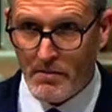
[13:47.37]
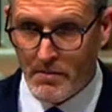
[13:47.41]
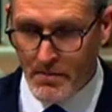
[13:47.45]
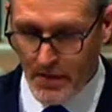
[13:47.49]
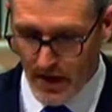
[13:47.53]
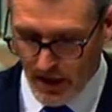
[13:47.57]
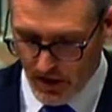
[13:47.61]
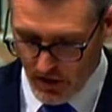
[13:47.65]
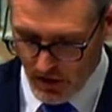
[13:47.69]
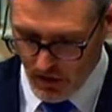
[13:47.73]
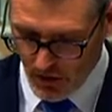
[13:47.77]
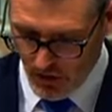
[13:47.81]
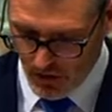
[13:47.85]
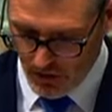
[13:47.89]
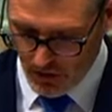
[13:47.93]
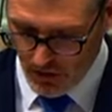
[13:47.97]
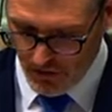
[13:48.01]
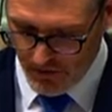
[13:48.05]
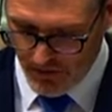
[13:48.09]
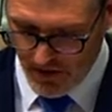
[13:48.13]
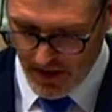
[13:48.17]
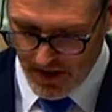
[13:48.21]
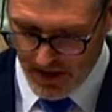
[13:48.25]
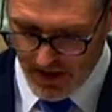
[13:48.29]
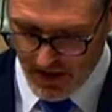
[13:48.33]
external
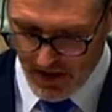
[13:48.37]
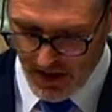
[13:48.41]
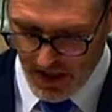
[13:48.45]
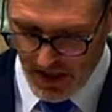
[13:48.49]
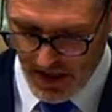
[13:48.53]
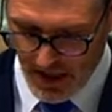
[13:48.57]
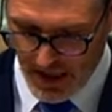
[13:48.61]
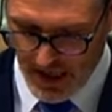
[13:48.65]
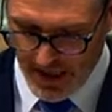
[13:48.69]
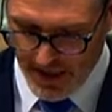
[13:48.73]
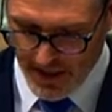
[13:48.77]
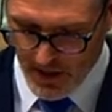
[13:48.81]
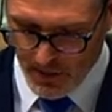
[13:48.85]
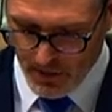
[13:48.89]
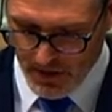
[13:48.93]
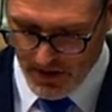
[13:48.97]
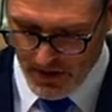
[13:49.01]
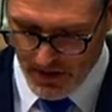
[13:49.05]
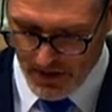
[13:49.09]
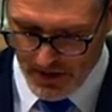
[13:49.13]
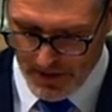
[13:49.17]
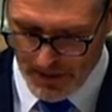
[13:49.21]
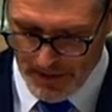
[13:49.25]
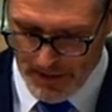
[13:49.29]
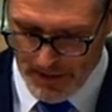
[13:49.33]
affairs engagements.